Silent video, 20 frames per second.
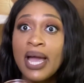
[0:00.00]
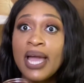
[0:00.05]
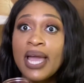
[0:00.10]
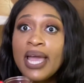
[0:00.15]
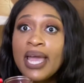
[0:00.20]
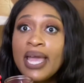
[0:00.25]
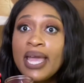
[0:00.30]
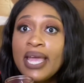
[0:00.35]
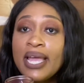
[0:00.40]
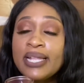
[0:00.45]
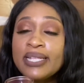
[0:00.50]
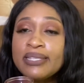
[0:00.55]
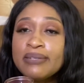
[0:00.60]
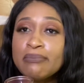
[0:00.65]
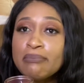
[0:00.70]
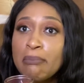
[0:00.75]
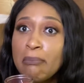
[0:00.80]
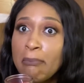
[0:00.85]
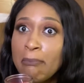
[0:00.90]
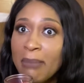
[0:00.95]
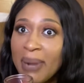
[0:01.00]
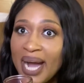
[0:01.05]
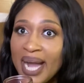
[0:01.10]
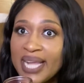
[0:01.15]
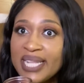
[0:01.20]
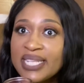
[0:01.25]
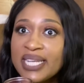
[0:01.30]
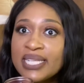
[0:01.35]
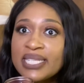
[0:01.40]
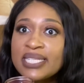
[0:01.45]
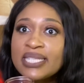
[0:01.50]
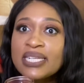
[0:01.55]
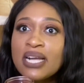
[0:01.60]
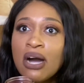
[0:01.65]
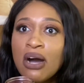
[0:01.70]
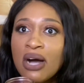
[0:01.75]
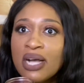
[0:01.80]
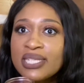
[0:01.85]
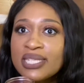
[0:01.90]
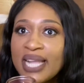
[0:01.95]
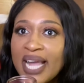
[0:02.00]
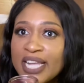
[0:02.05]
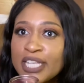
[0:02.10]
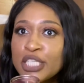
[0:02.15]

it might cause like